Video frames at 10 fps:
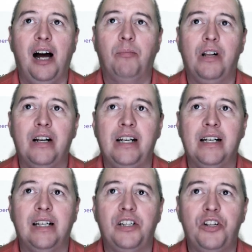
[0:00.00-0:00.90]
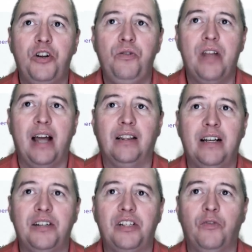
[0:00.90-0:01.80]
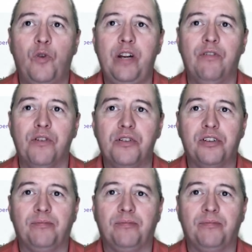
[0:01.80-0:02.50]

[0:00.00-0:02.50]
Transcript: plug-in to that list of weavers,